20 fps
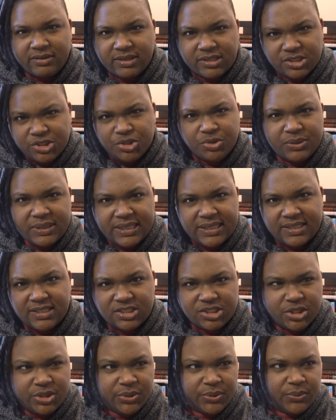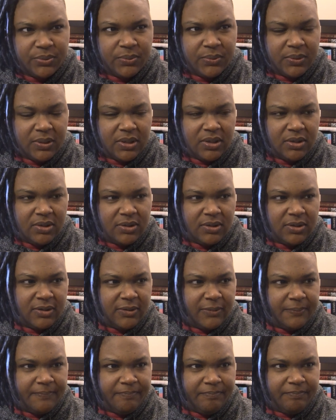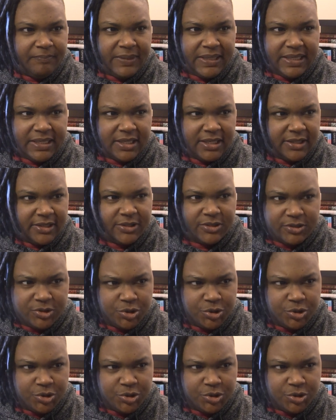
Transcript: It's 2 kids who meet at the